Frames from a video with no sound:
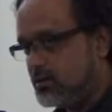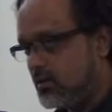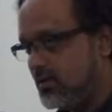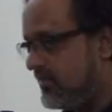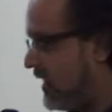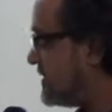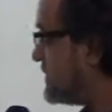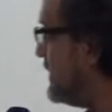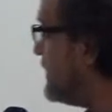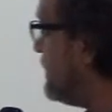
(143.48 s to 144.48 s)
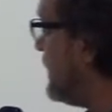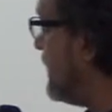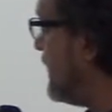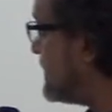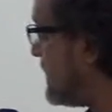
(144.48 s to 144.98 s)
through the financial
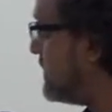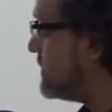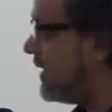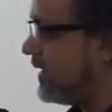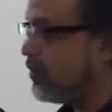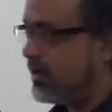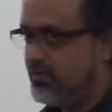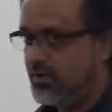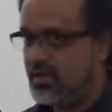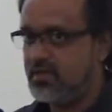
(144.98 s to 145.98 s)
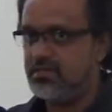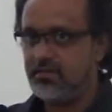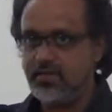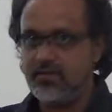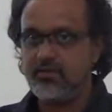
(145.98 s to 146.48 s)
intermediaries. And in one way or the
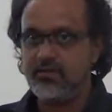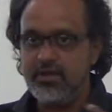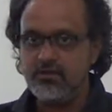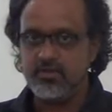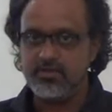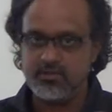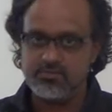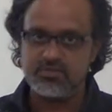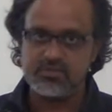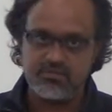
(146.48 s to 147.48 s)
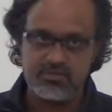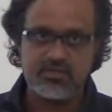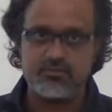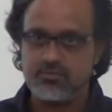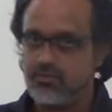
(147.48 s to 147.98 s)
other, they reinvent themselves every
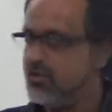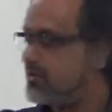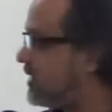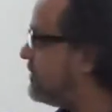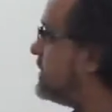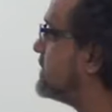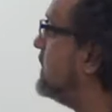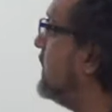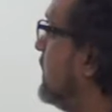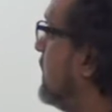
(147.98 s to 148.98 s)
time to be relevant